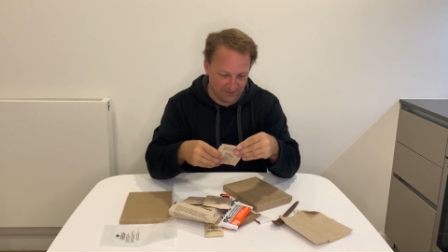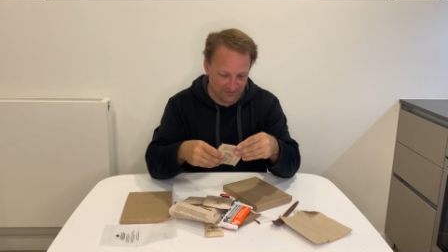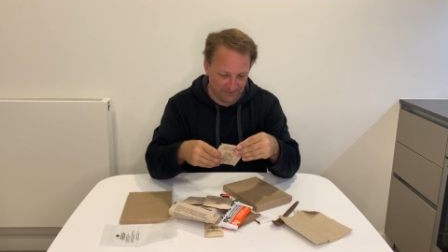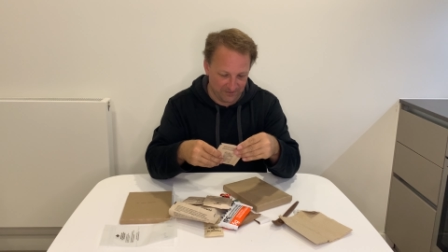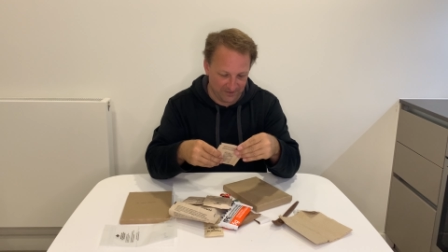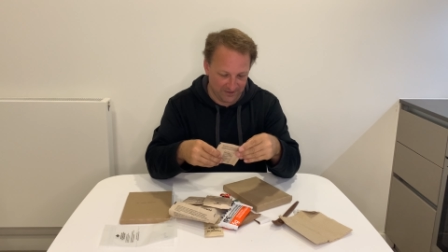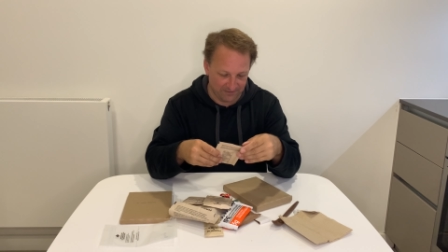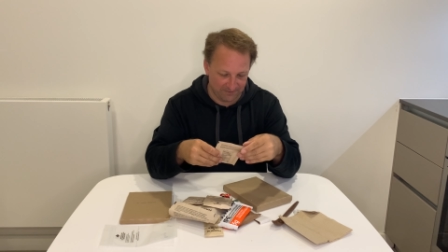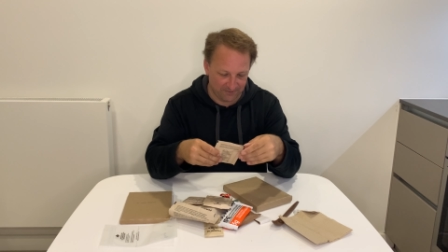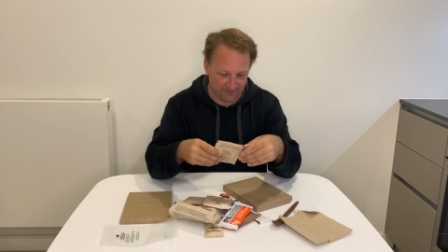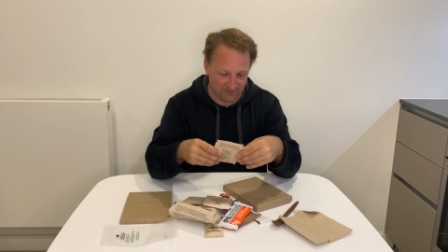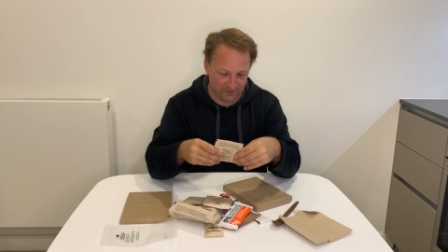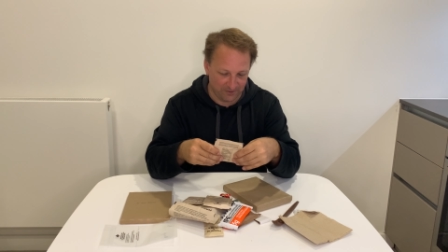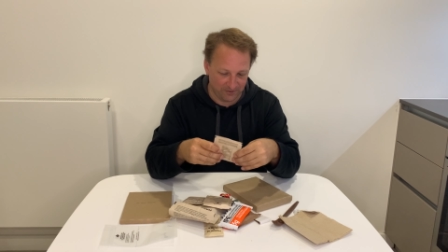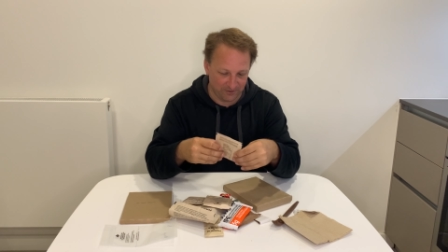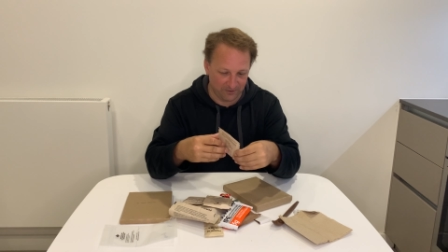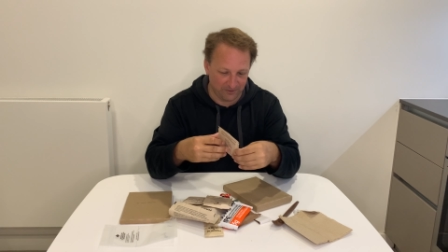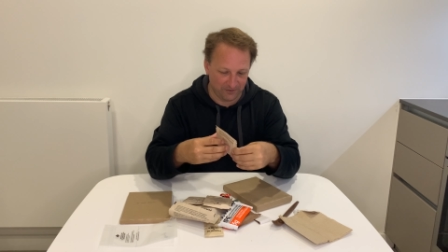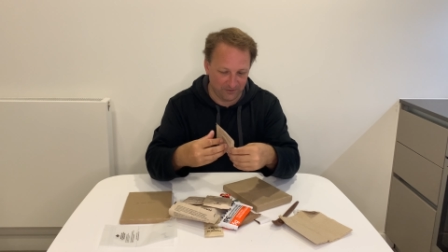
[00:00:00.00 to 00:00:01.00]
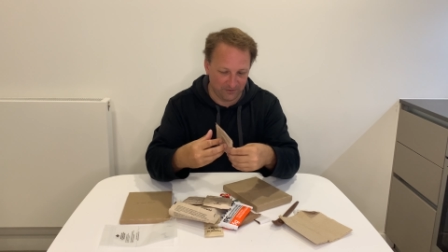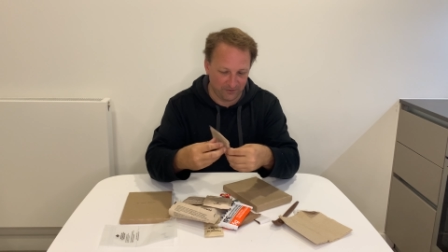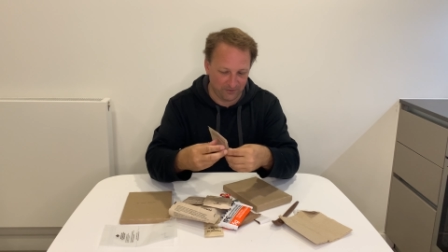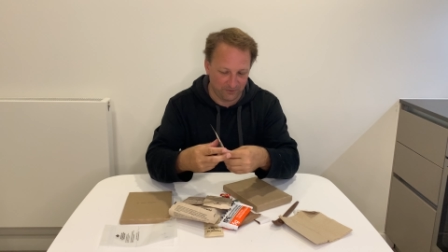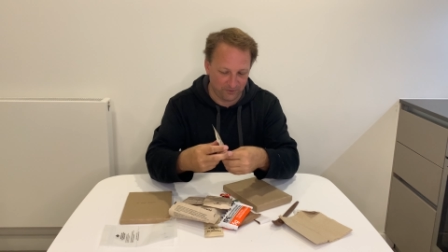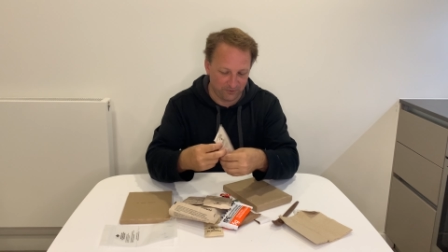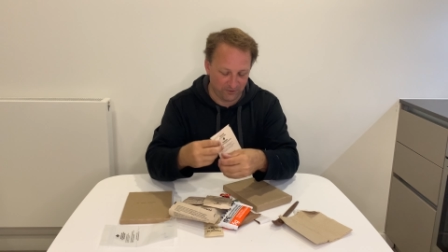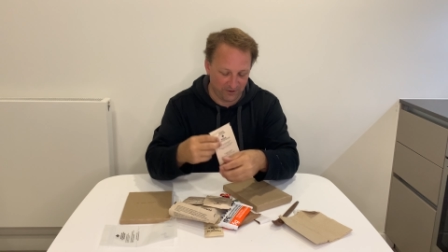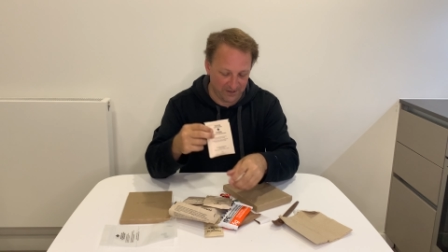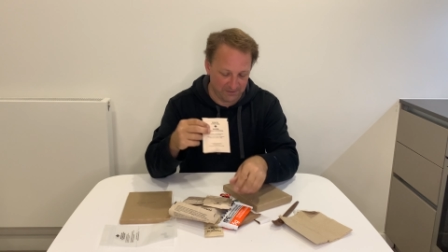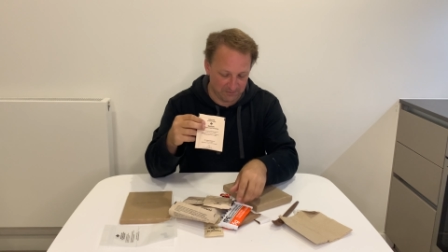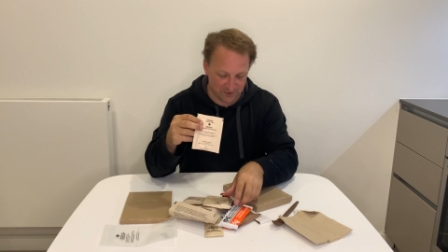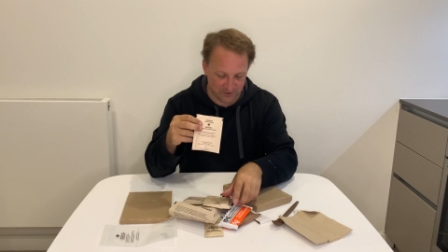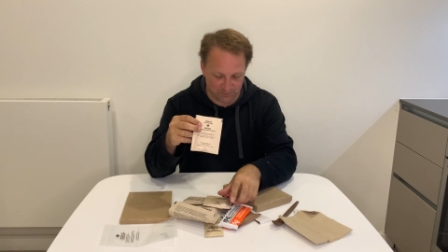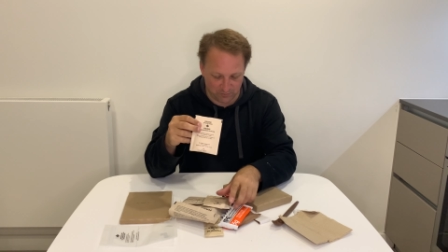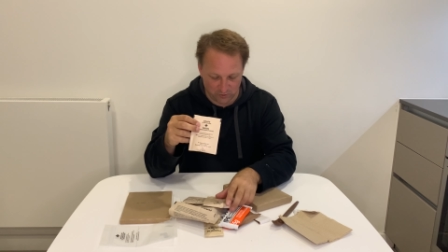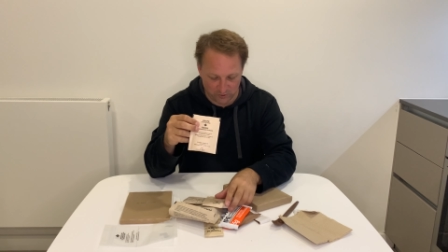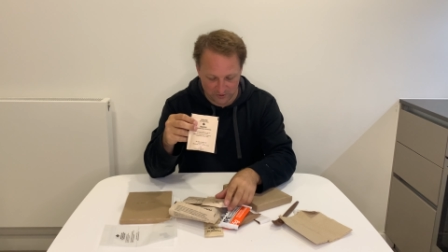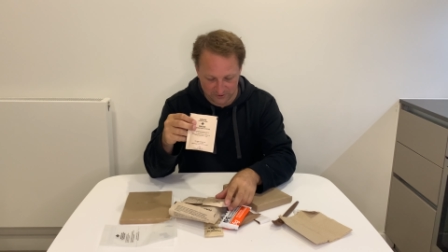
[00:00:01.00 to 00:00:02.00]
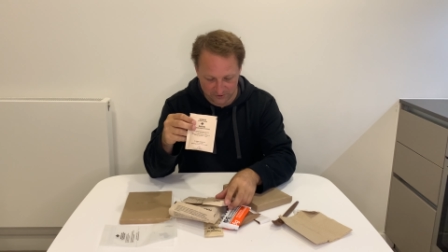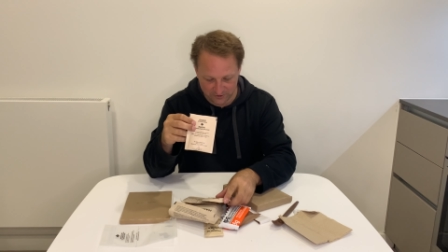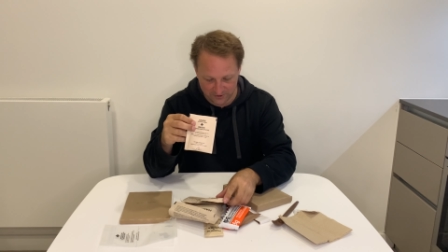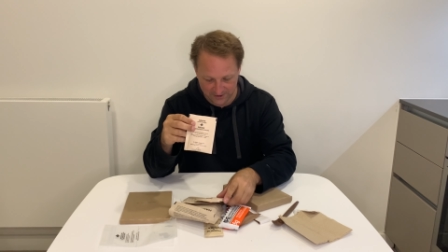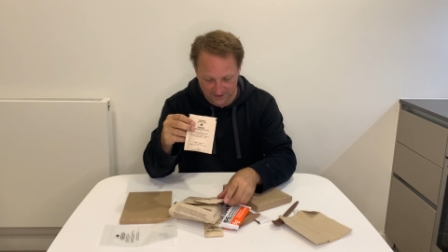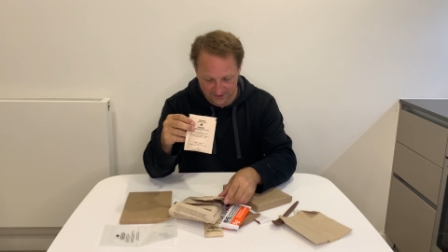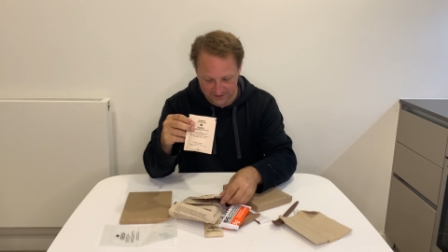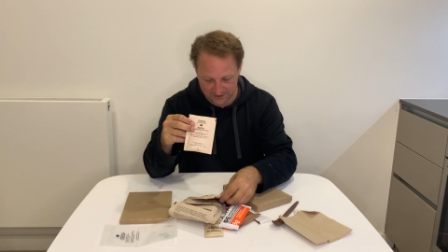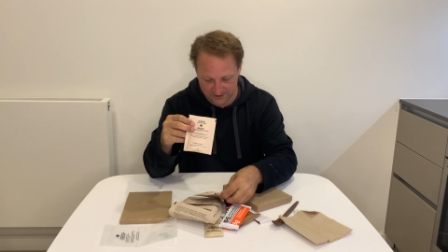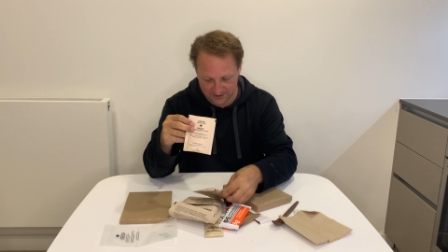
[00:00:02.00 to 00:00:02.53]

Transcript: We have grape sport drink,